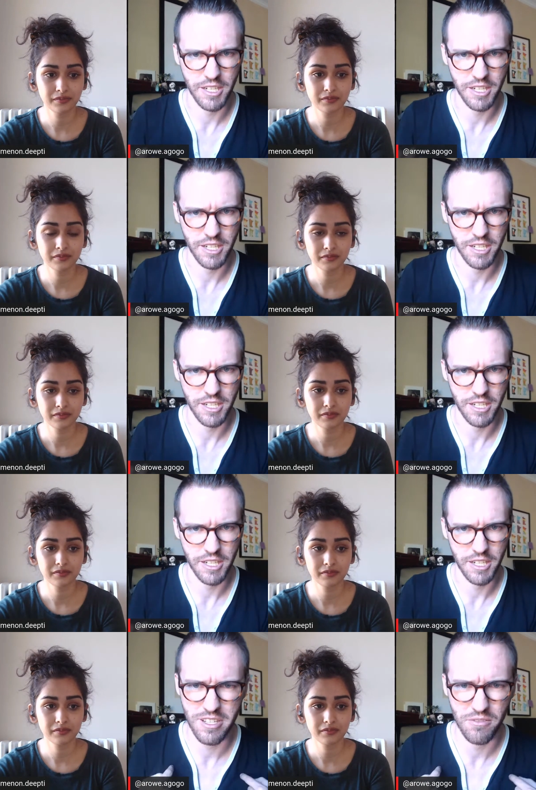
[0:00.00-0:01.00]
Speaker 1: of like turning
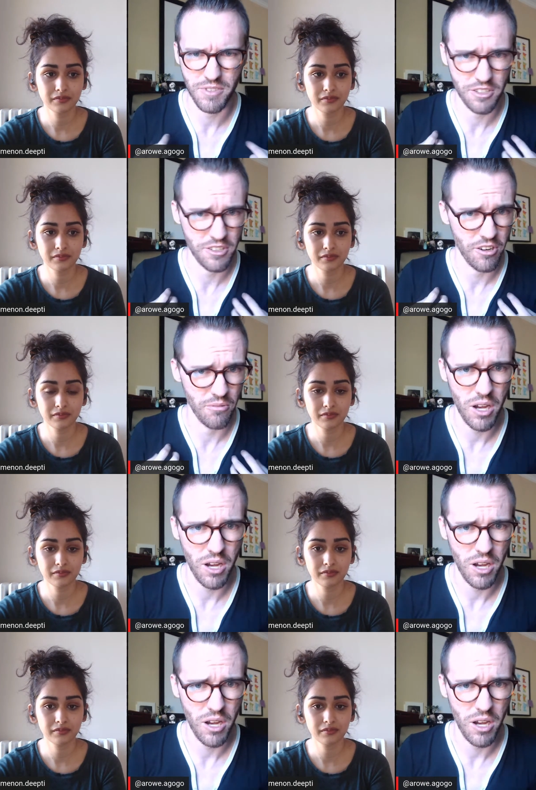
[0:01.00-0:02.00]
yourself into your own
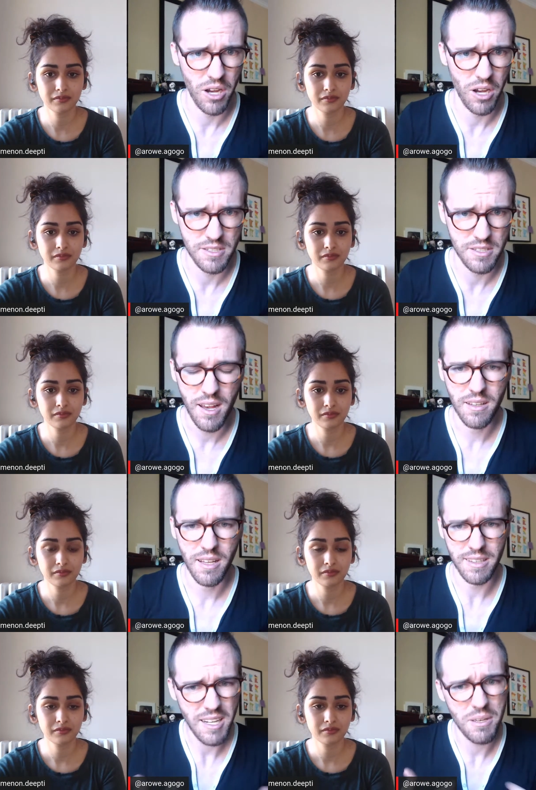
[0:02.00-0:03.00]
boss, like
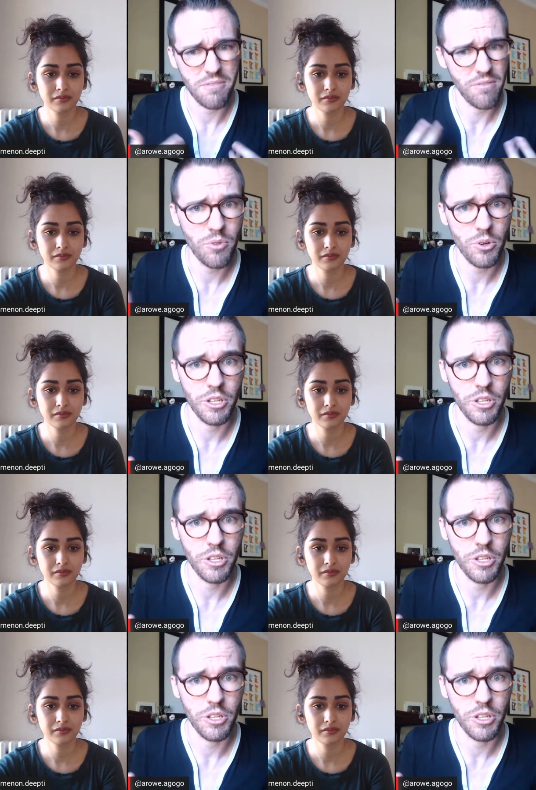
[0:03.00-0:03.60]
let it be fun for